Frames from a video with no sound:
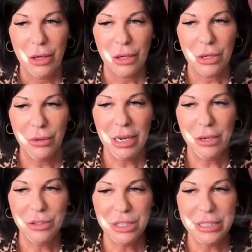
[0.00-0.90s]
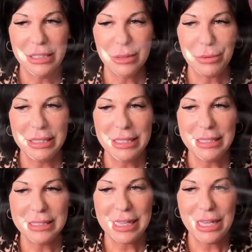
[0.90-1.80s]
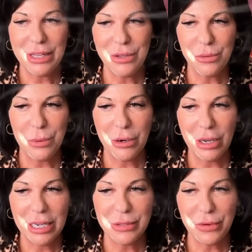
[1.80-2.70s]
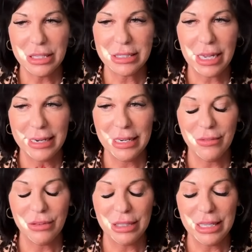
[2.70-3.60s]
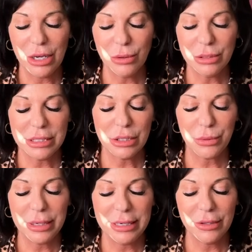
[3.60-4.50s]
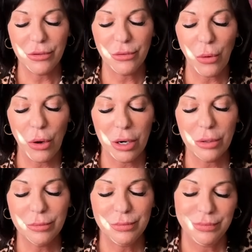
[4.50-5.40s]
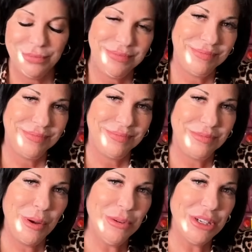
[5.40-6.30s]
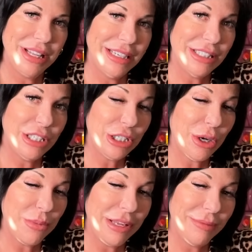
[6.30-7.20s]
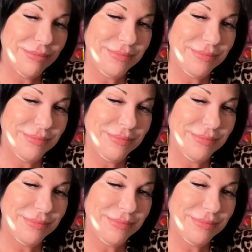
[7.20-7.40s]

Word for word: Current energies, please. Thank you, Spirit Guides, for the sign of Leos. This reading is for. What would you like to show me?